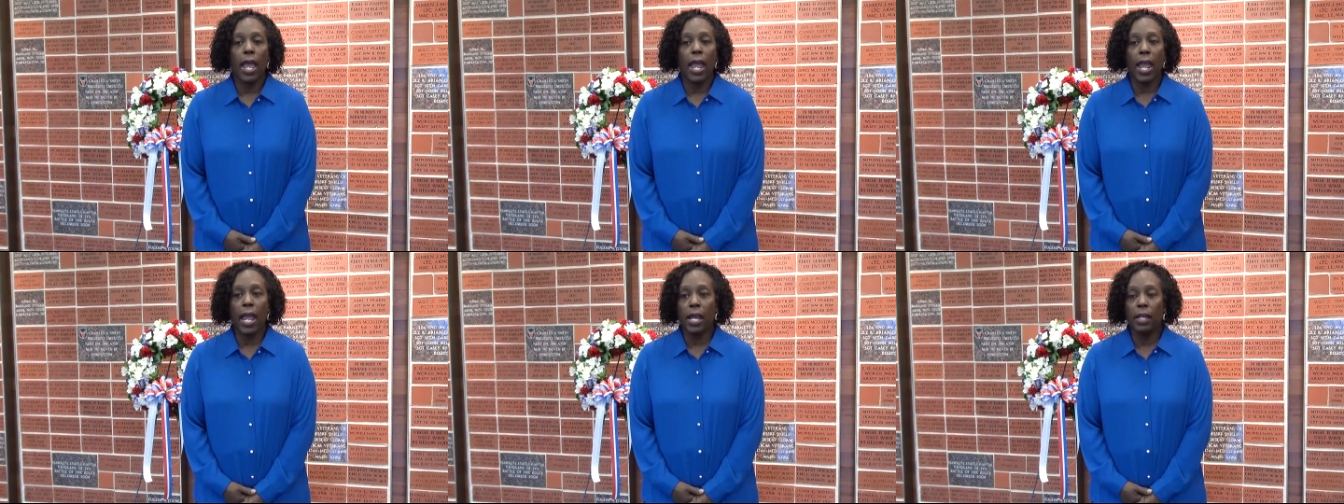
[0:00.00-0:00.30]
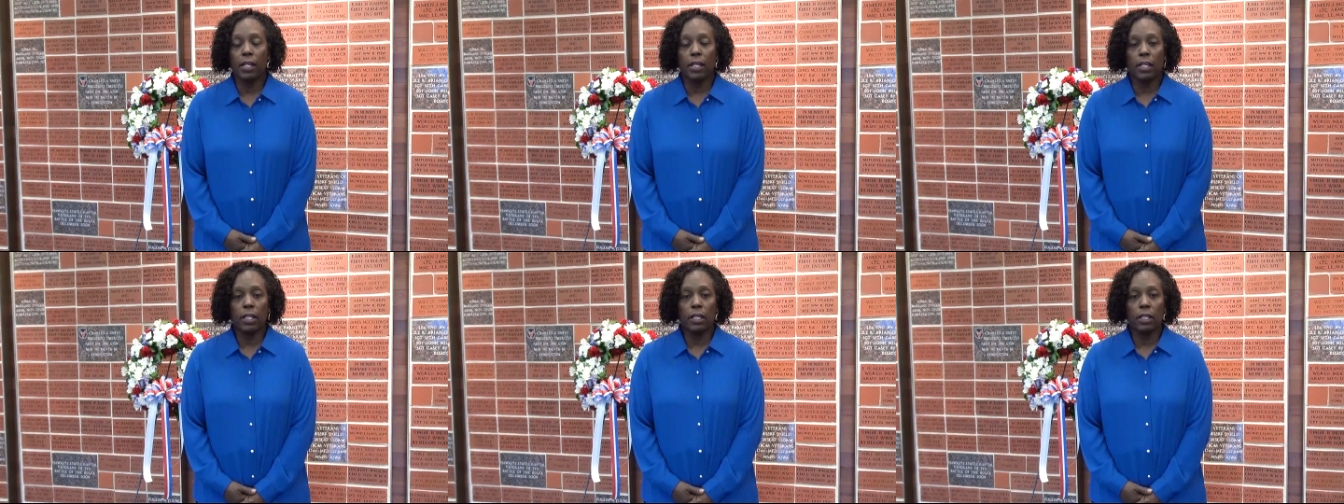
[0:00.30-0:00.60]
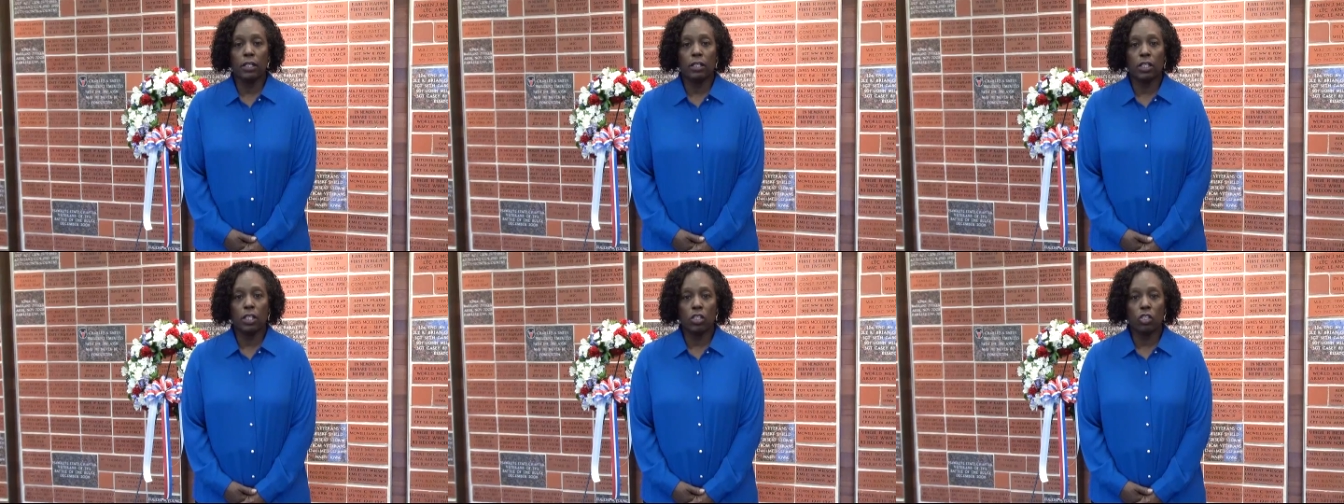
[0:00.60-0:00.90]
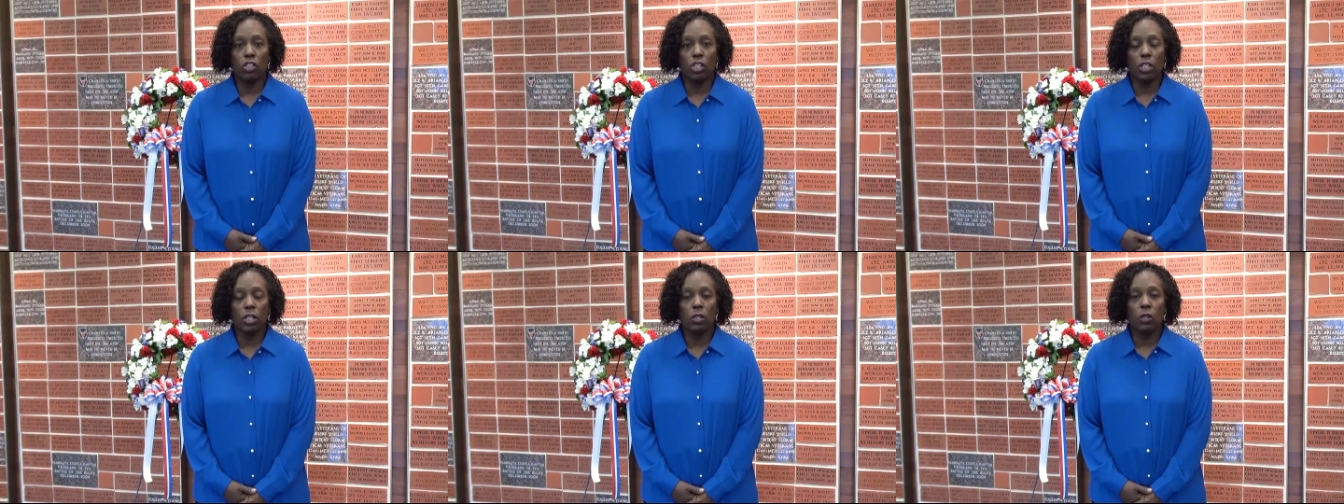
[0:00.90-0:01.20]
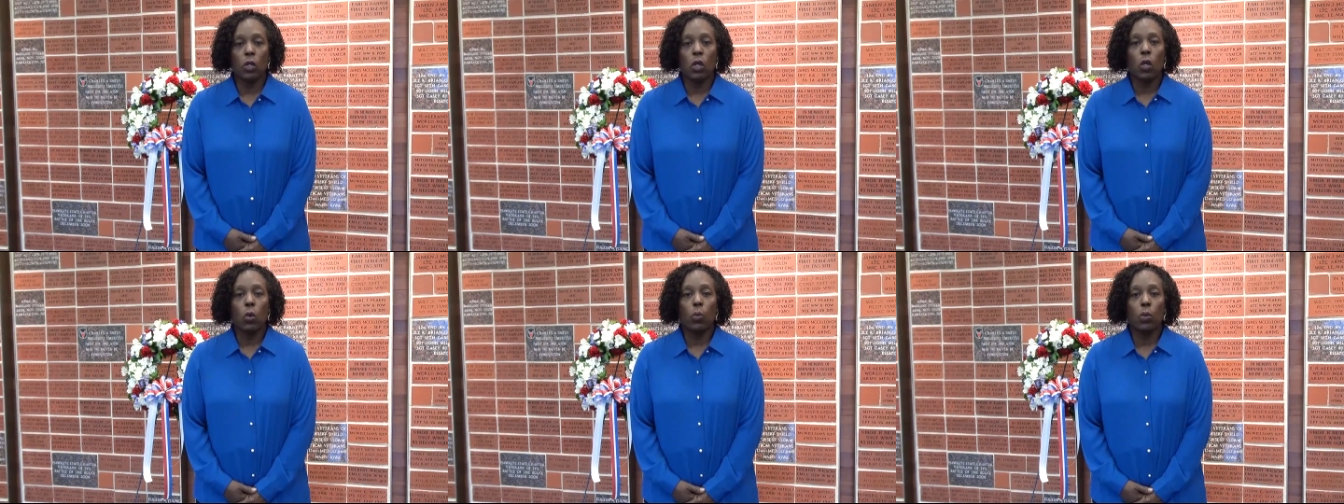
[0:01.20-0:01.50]
And in
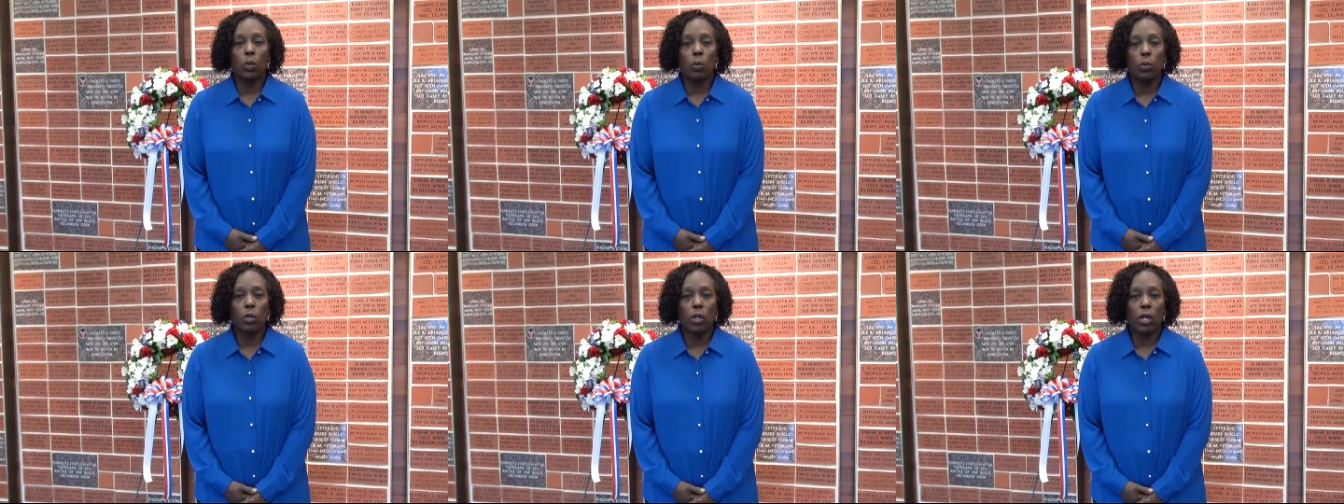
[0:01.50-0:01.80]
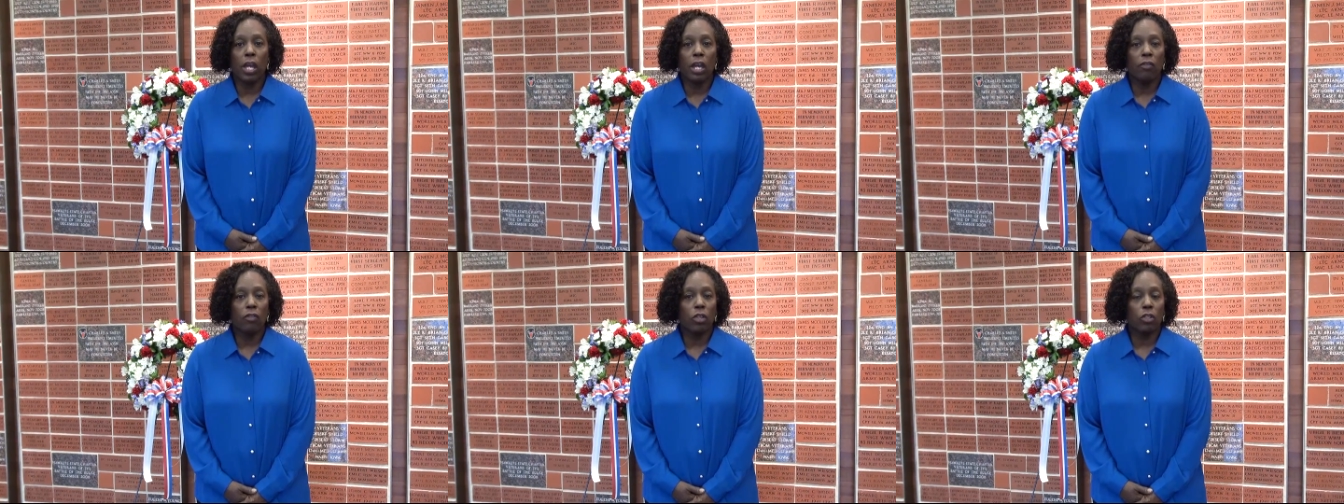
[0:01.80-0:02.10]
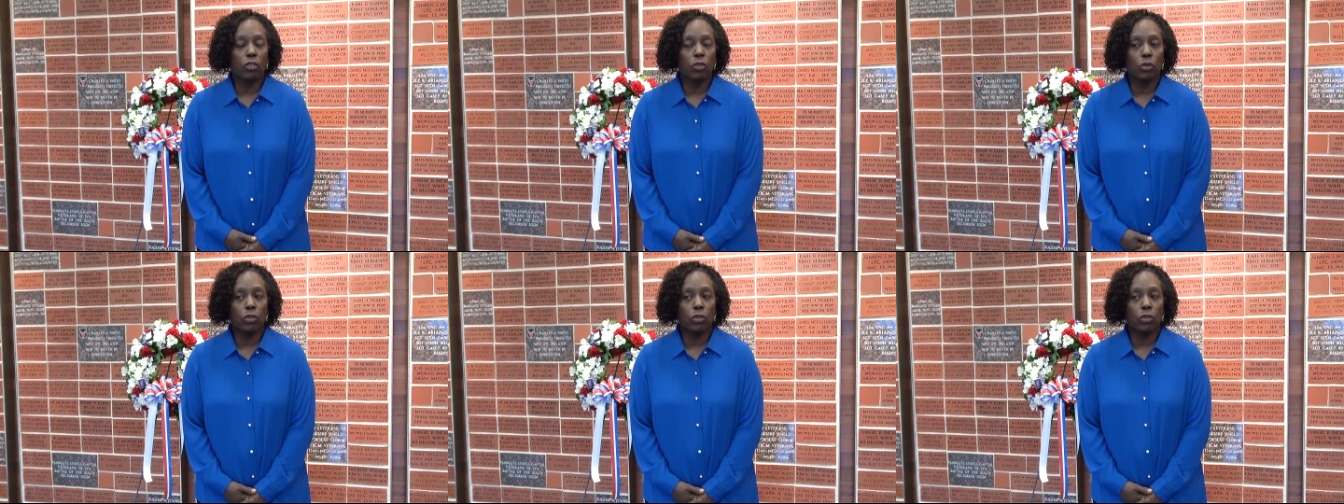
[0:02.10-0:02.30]
addition, we will have our